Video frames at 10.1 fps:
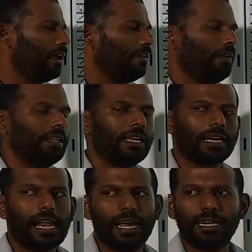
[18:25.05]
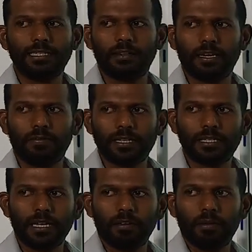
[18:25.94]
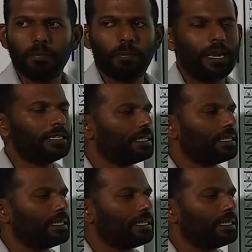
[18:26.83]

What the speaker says: When the client is requesting a web page,